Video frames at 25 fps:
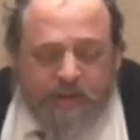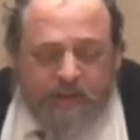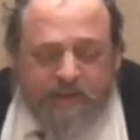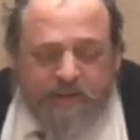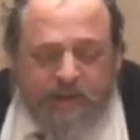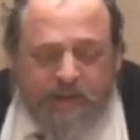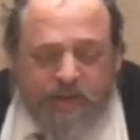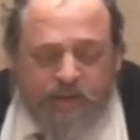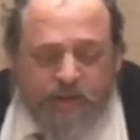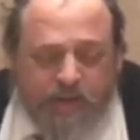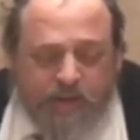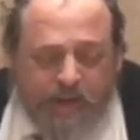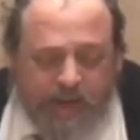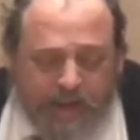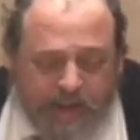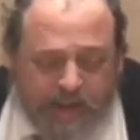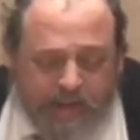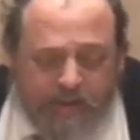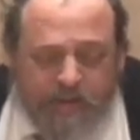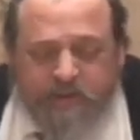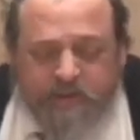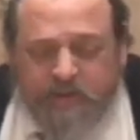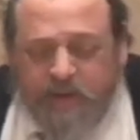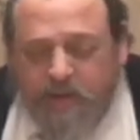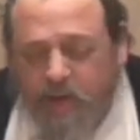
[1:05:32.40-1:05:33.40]
that said you can't
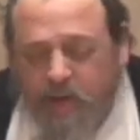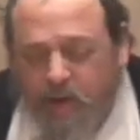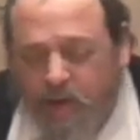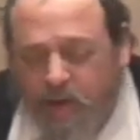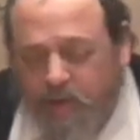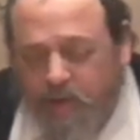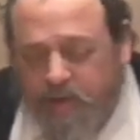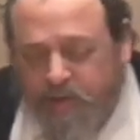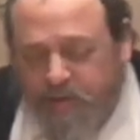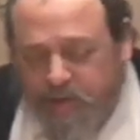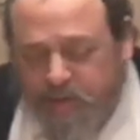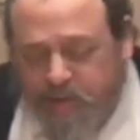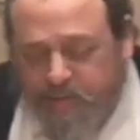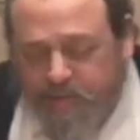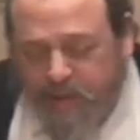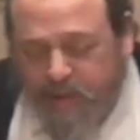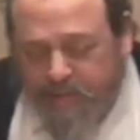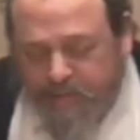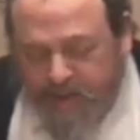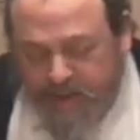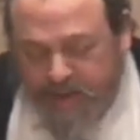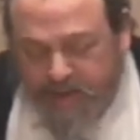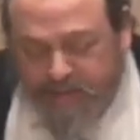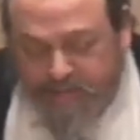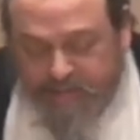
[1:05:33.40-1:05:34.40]
use a kardum. I
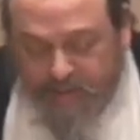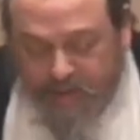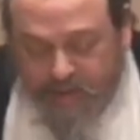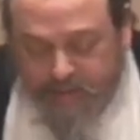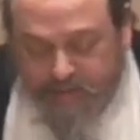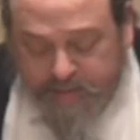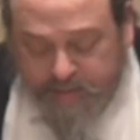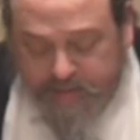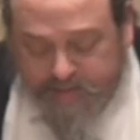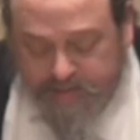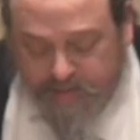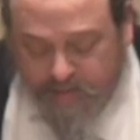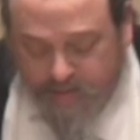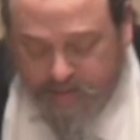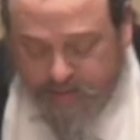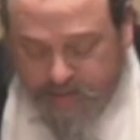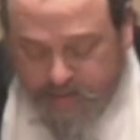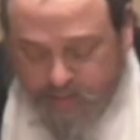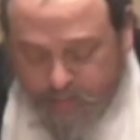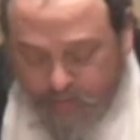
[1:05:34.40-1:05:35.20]
might have thought that's only